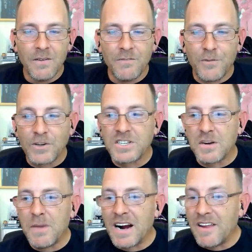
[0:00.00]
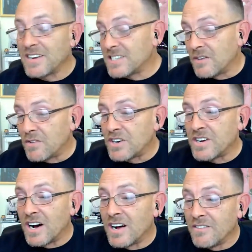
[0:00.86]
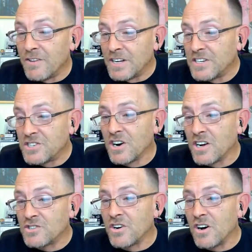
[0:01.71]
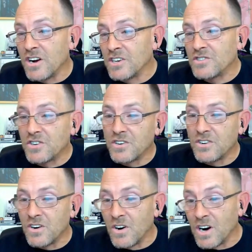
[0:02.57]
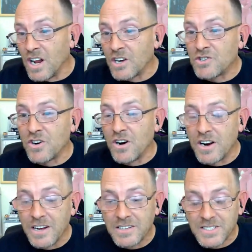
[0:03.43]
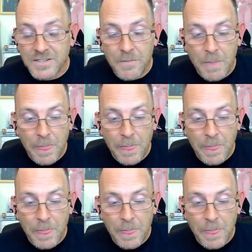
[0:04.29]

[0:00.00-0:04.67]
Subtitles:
for somebody that's never done vintage electronics or electronics,